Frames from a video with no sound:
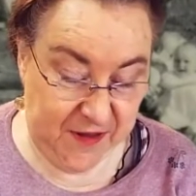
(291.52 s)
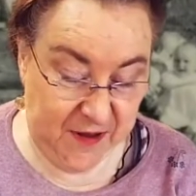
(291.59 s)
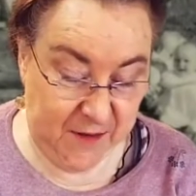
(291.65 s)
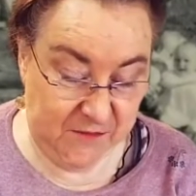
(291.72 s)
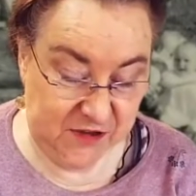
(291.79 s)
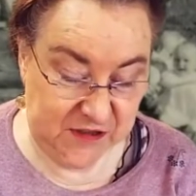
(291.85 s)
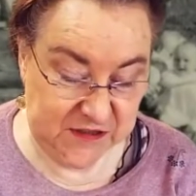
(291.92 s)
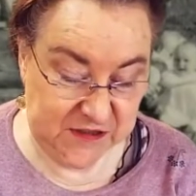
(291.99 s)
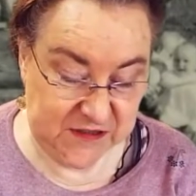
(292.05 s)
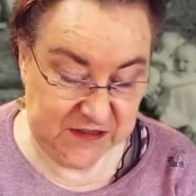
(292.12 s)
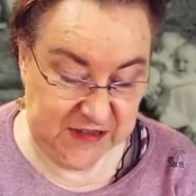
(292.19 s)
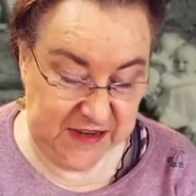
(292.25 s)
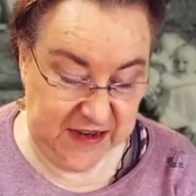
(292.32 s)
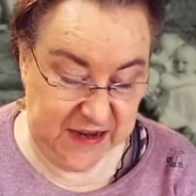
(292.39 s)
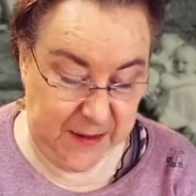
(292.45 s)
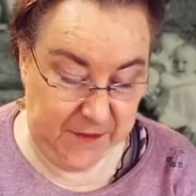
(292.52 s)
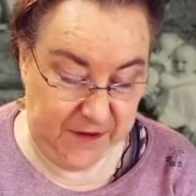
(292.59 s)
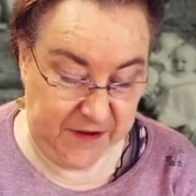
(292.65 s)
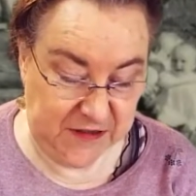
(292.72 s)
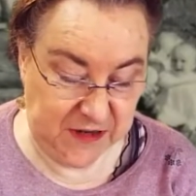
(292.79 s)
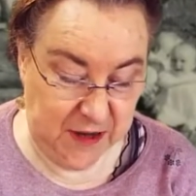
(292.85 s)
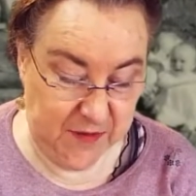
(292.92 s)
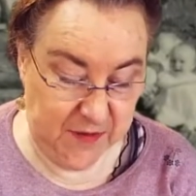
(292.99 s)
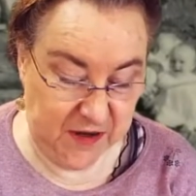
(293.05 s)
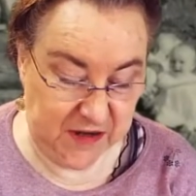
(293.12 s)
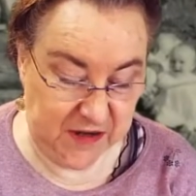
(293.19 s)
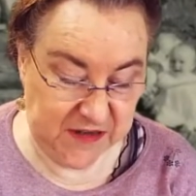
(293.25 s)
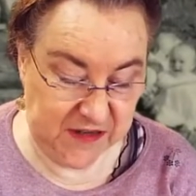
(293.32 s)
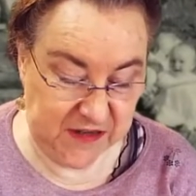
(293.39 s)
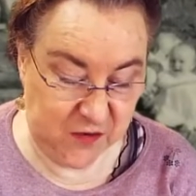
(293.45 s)
I'm just setting up a timer
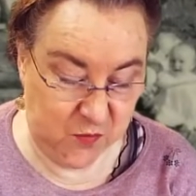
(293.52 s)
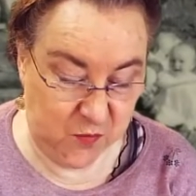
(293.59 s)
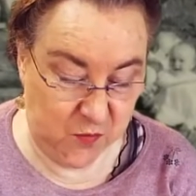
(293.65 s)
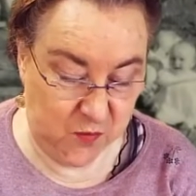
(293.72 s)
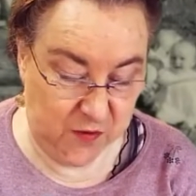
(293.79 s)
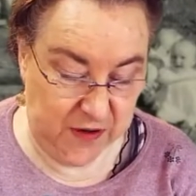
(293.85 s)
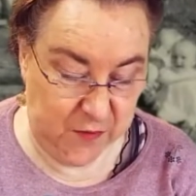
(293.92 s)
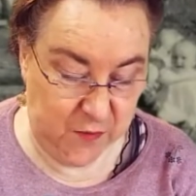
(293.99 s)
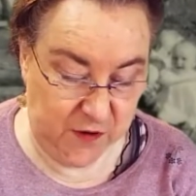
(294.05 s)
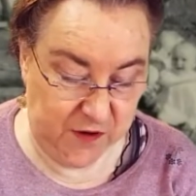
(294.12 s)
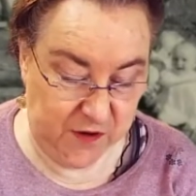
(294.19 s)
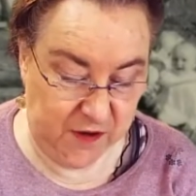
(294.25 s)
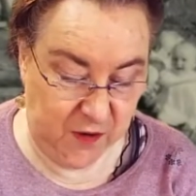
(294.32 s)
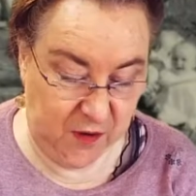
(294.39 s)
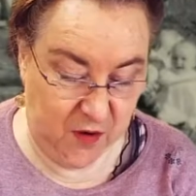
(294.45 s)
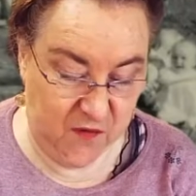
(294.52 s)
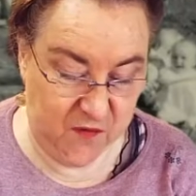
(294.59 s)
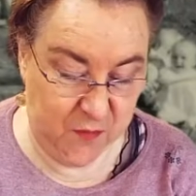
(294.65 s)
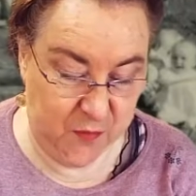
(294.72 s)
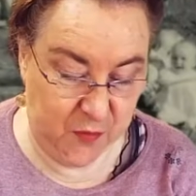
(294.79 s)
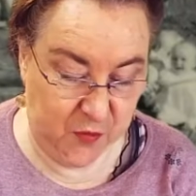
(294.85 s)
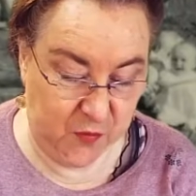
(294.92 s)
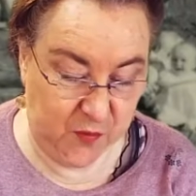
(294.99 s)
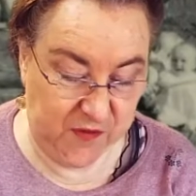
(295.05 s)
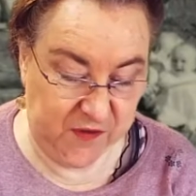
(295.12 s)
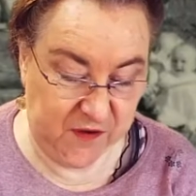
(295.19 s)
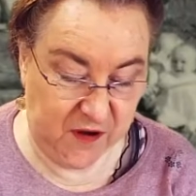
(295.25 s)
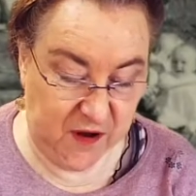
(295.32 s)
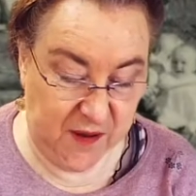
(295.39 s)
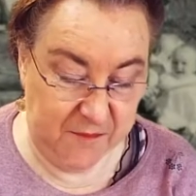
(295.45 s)
because I don't really want to go overboard with
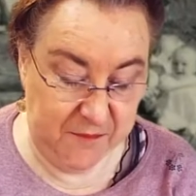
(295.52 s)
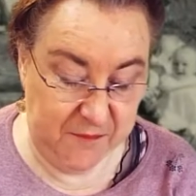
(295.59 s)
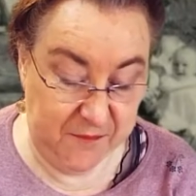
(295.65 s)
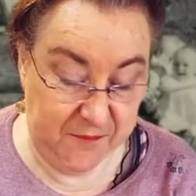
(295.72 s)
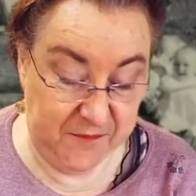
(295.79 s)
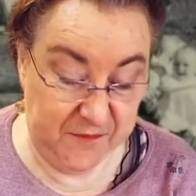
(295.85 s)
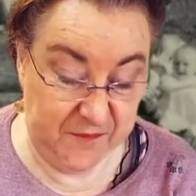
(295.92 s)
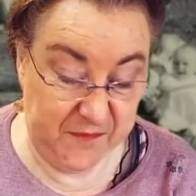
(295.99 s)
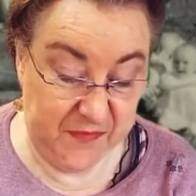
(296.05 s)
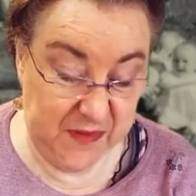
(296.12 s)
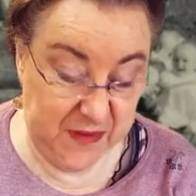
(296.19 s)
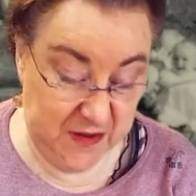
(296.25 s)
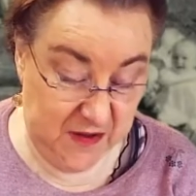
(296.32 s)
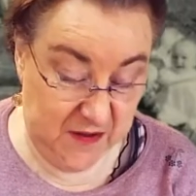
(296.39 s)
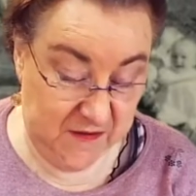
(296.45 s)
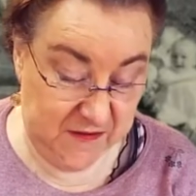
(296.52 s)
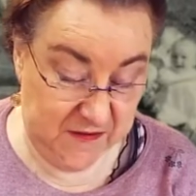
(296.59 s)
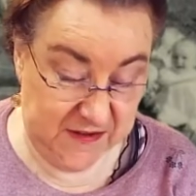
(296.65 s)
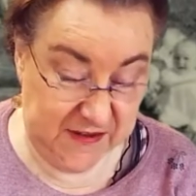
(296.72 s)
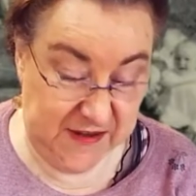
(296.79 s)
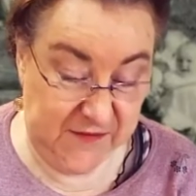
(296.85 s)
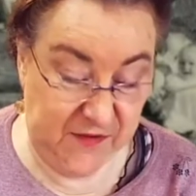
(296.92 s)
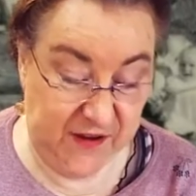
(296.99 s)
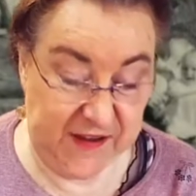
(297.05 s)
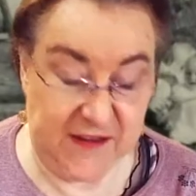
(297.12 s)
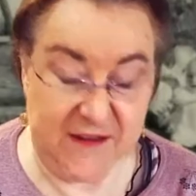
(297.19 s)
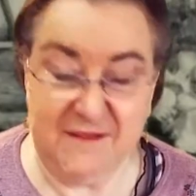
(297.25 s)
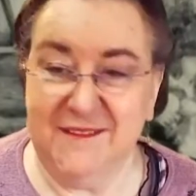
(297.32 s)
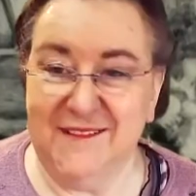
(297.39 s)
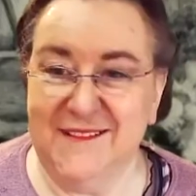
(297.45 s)
time. See
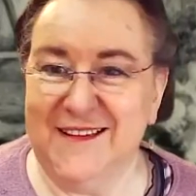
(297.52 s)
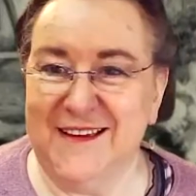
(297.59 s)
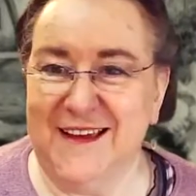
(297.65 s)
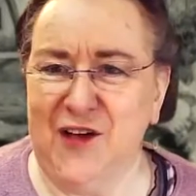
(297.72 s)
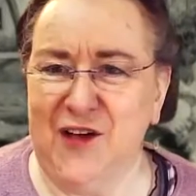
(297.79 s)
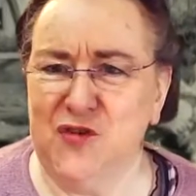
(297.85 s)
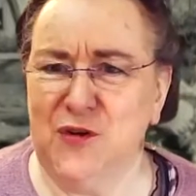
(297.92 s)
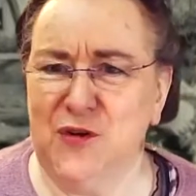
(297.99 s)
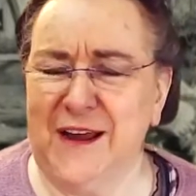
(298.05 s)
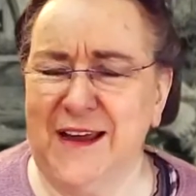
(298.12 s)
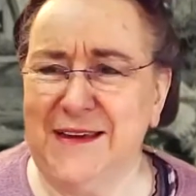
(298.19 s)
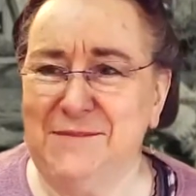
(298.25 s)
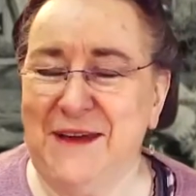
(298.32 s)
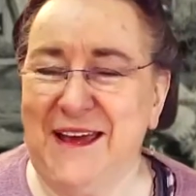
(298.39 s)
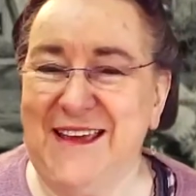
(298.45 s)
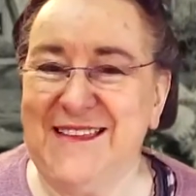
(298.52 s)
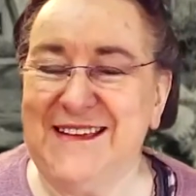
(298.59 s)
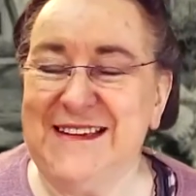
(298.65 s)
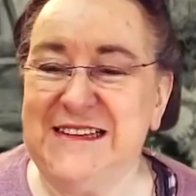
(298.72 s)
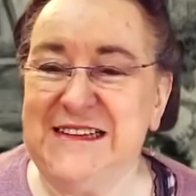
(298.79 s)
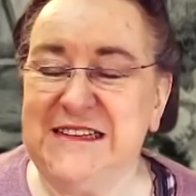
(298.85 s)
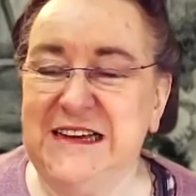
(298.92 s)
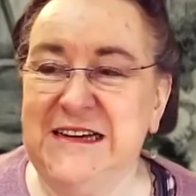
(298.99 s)
how short I can make this.